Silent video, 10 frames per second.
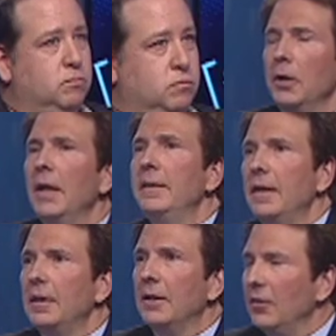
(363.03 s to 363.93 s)
good
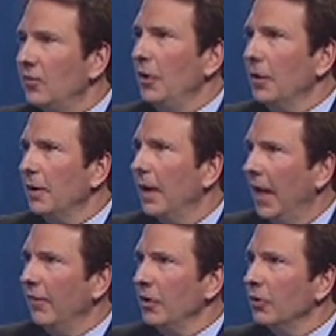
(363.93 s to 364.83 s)
idea to consider
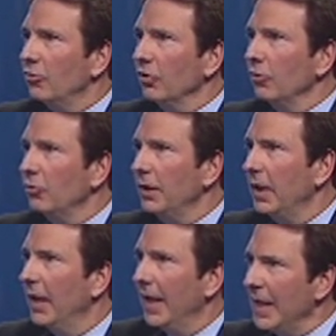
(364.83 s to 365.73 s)
having your children
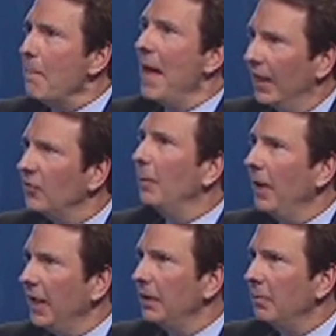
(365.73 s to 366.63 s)

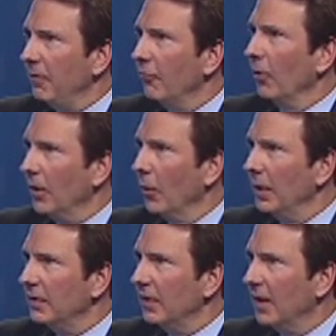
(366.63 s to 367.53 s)
emancipate before
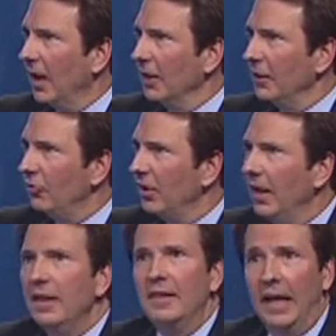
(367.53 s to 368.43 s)
going to college, to